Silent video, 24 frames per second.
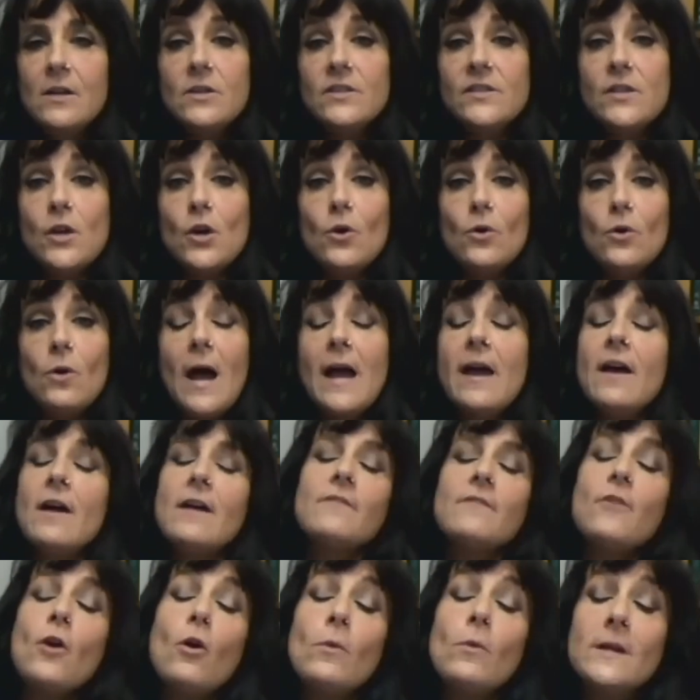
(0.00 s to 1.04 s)
So I've
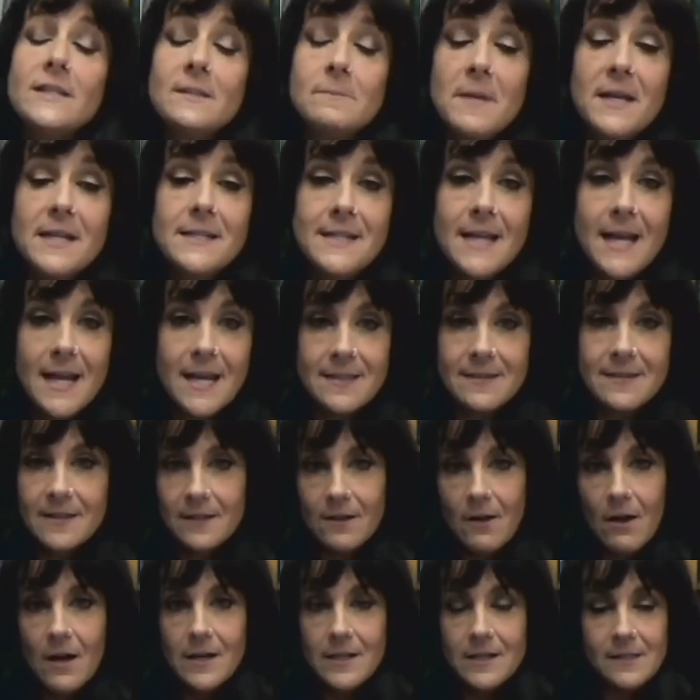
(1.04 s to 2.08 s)
always maintained that
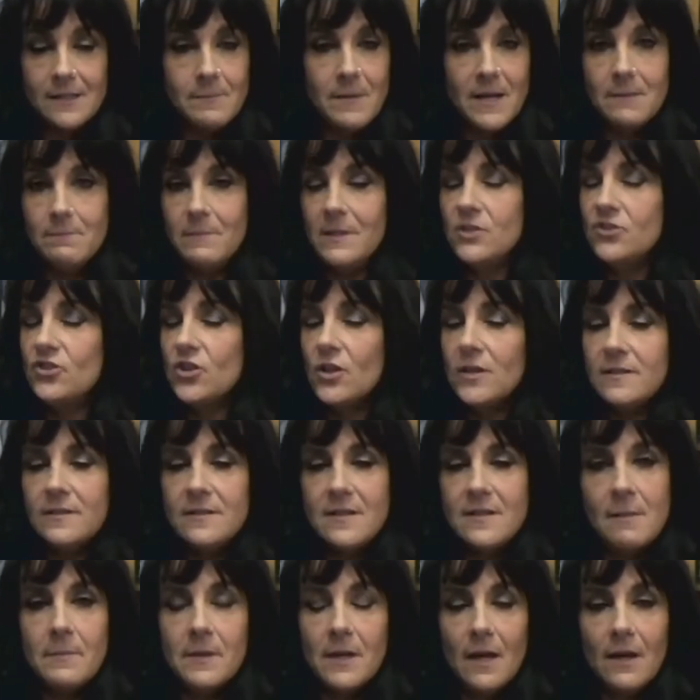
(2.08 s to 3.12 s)
God has made me just
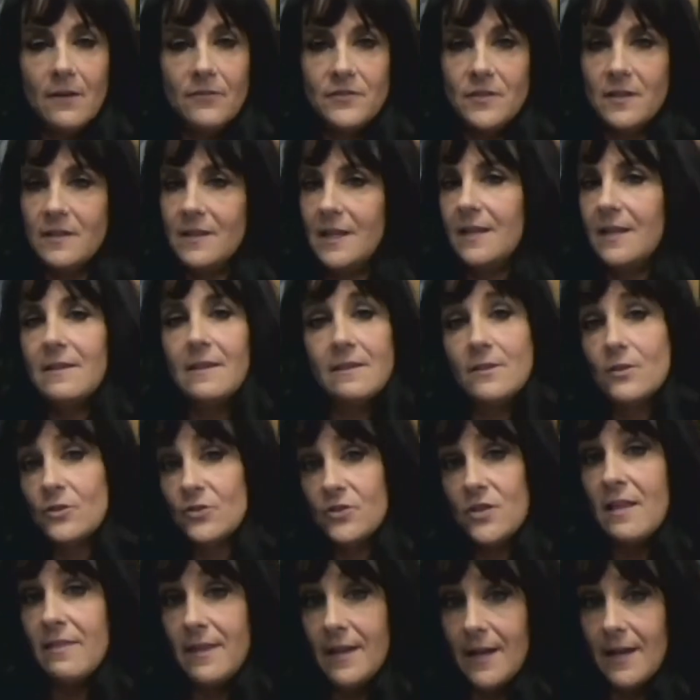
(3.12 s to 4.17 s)
dumb enough to think that there's
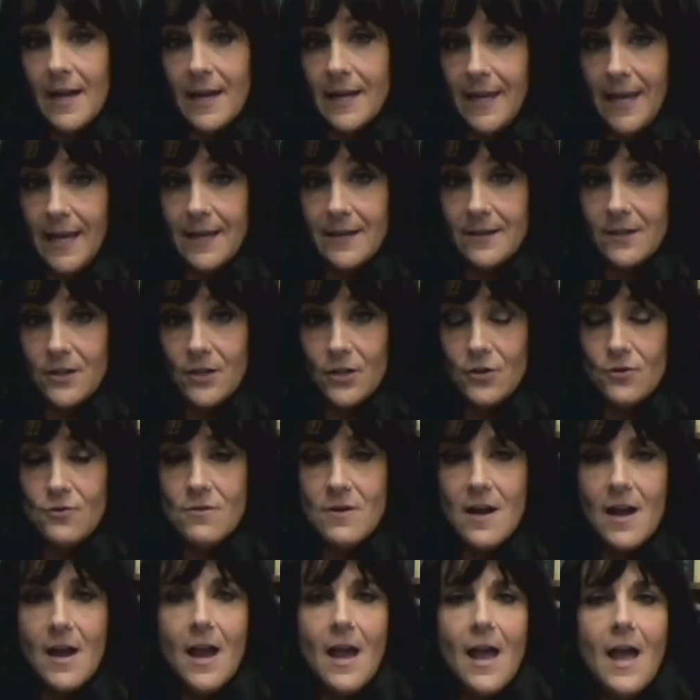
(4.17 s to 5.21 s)
nothing I can't do.
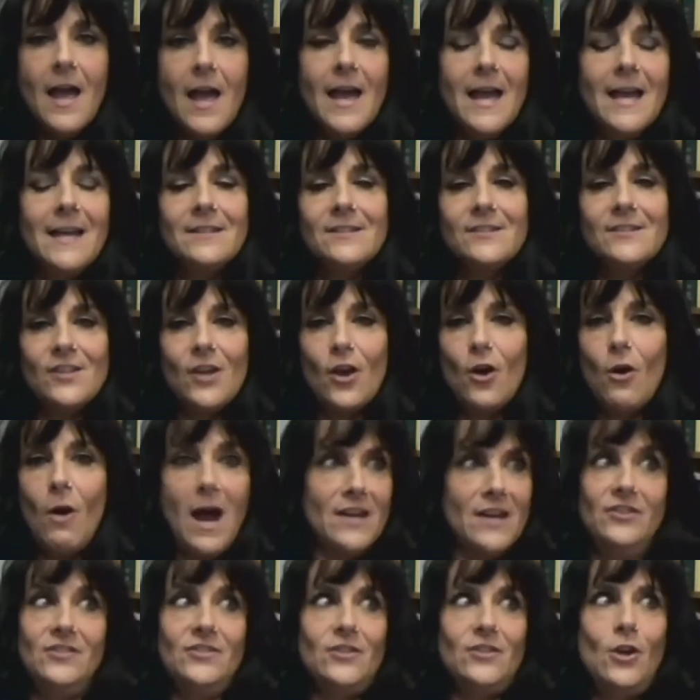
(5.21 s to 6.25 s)
And so I
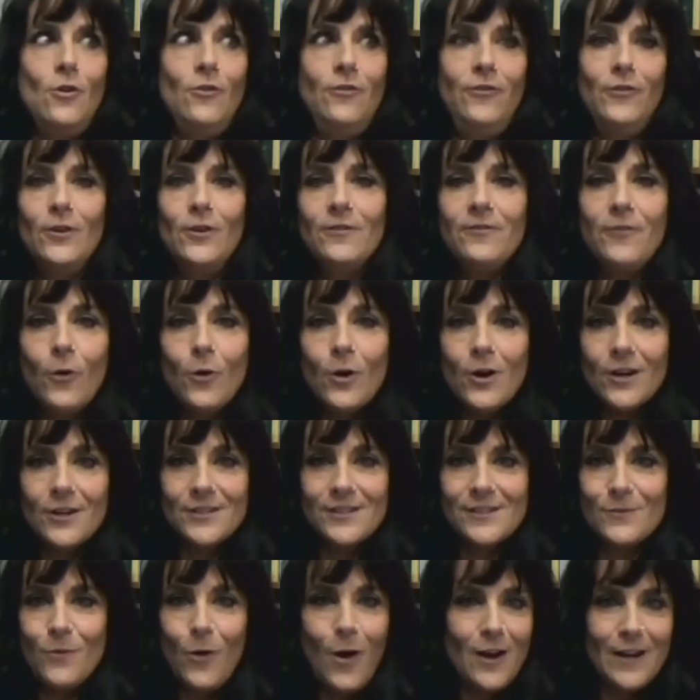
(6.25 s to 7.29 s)
just go full force,
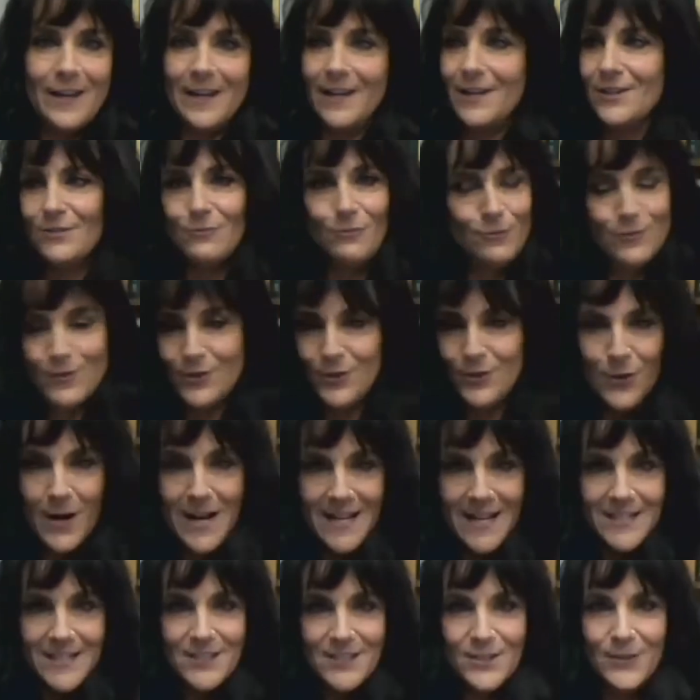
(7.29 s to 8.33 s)
walking straight
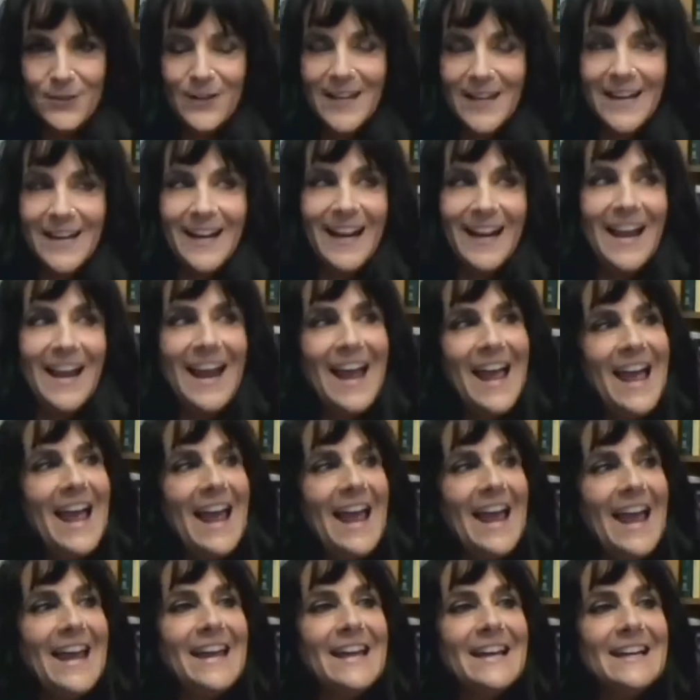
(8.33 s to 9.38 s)
into it.
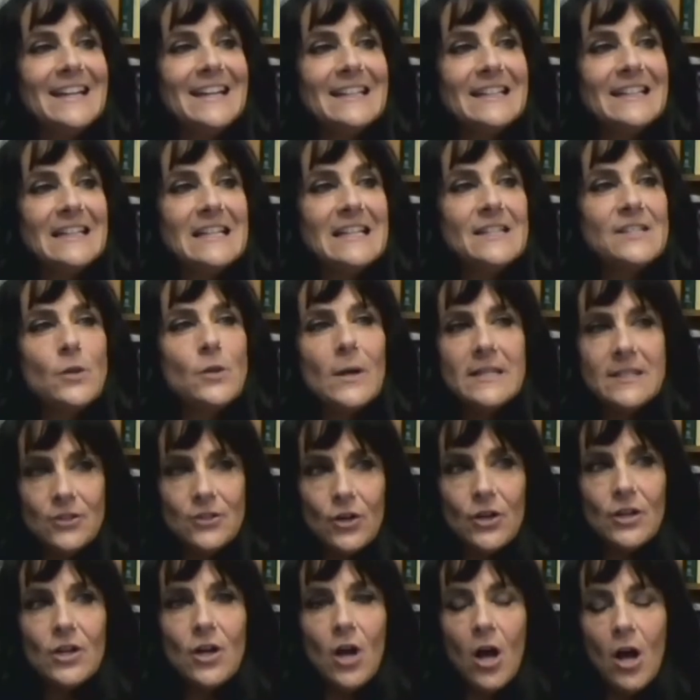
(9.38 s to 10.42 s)
And so I
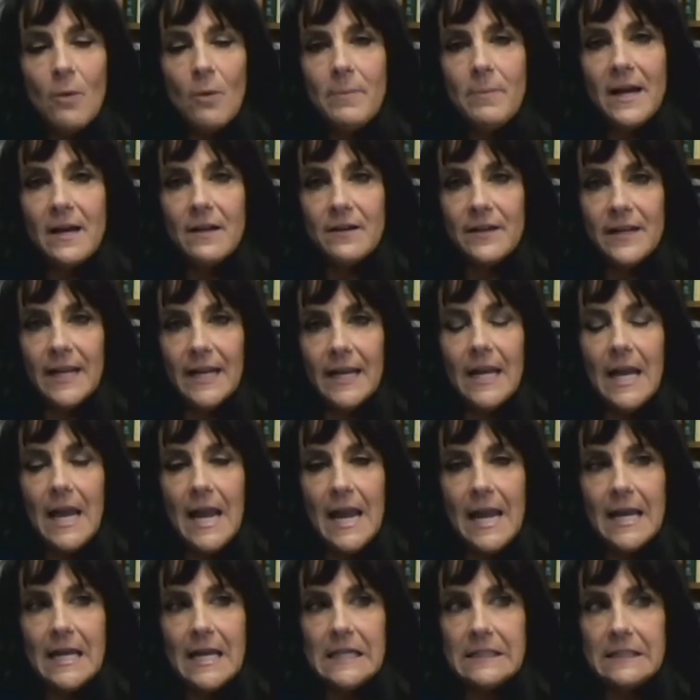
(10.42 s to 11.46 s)
started compounding
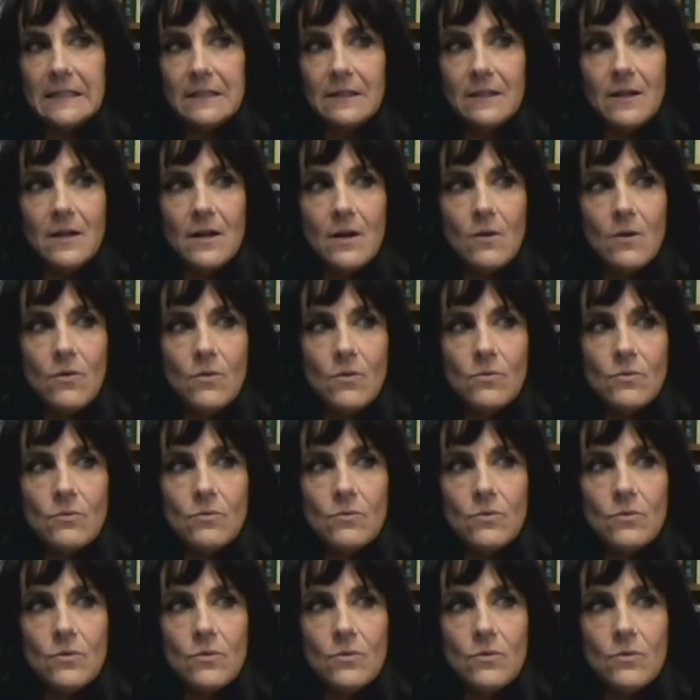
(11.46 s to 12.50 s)
and
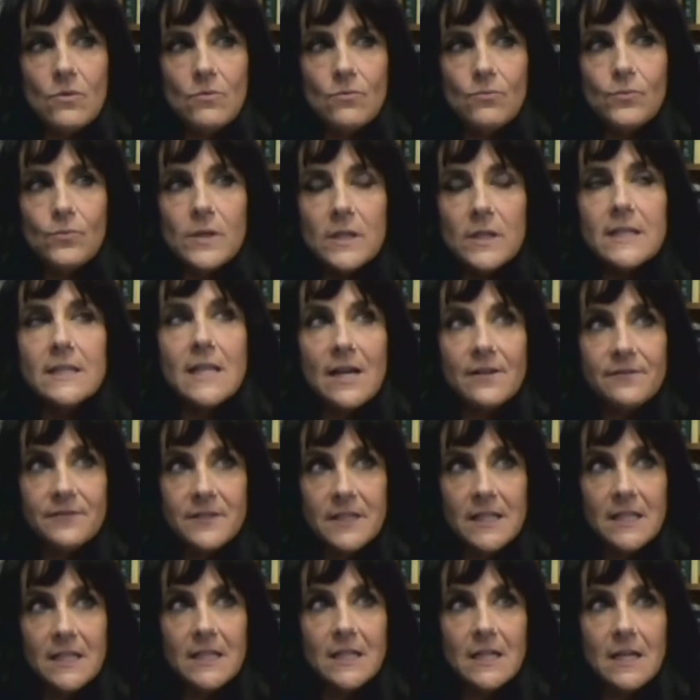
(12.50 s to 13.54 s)
really loved
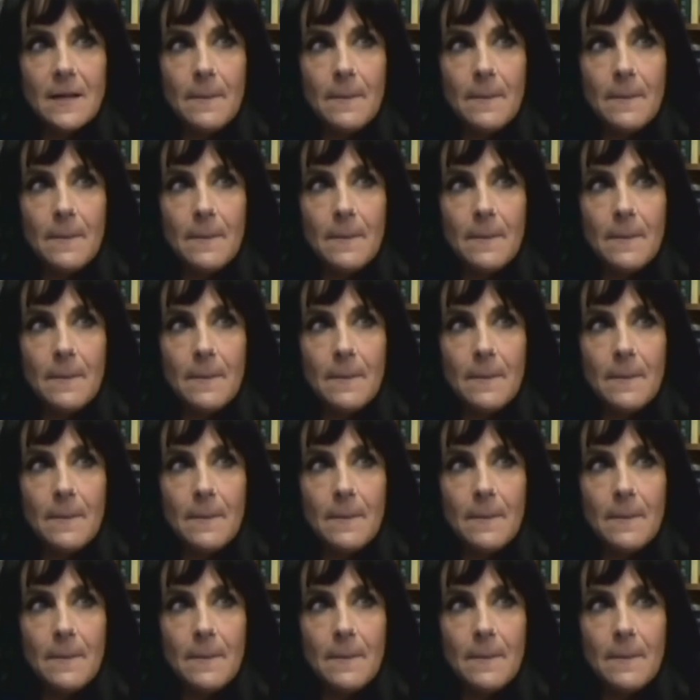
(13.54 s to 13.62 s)
it.